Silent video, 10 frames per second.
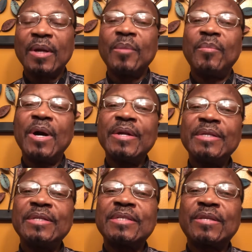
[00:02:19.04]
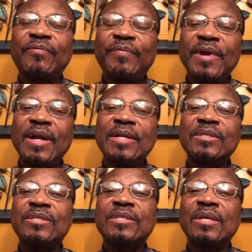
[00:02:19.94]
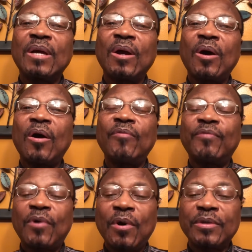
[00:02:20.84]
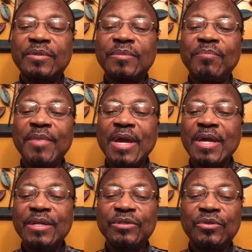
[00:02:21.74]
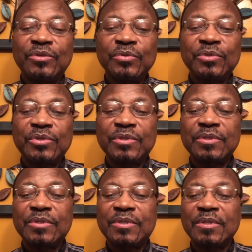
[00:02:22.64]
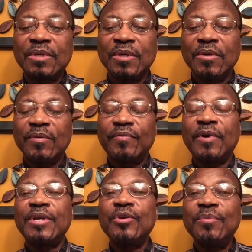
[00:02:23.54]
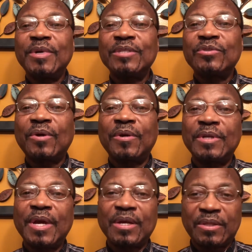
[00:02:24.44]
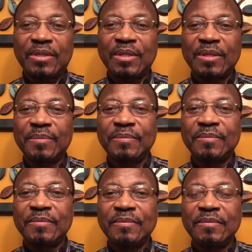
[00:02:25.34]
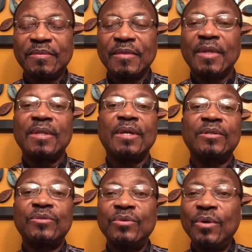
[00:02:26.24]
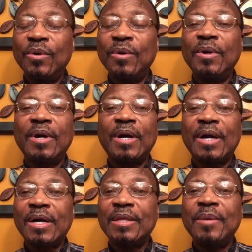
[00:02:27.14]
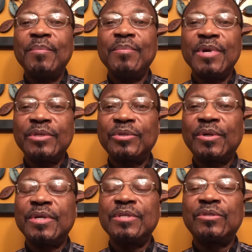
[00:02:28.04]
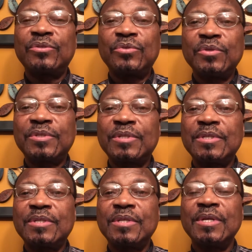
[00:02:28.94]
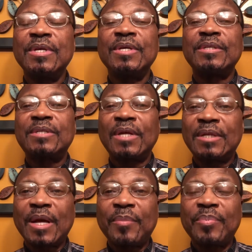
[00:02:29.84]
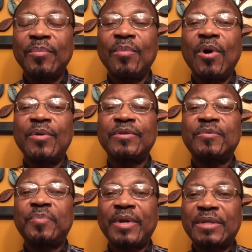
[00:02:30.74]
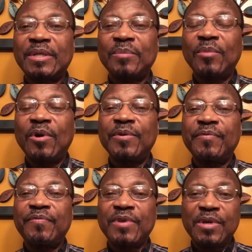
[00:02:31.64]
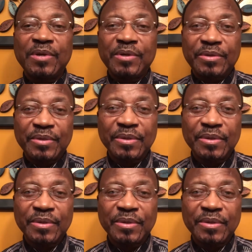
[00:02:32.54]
Marriage is the first of God's main institutions for humans on earth. There is no other major institution set up more respected, more revered,